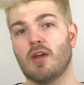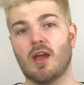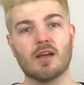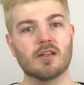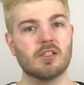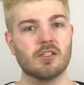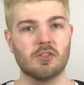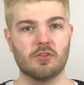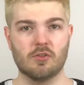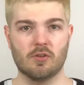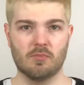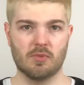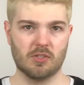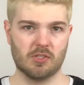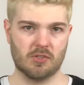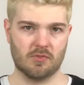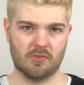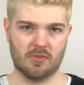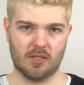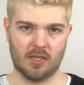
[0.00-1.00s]
reacting to a
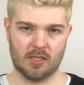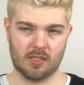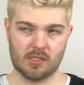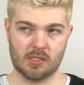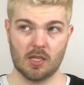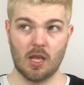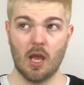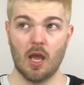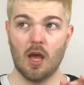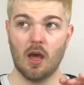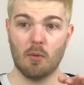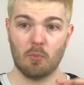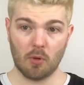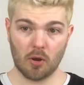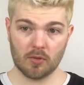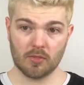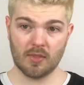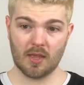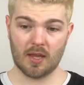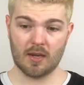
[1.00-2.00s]
bunch of things.
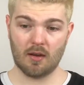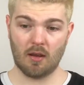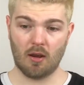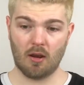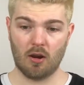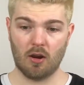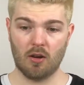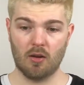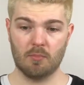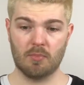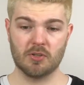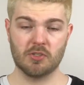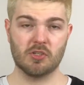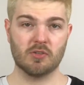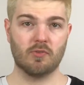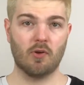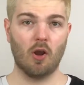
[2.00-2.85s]
Among that are a bunch of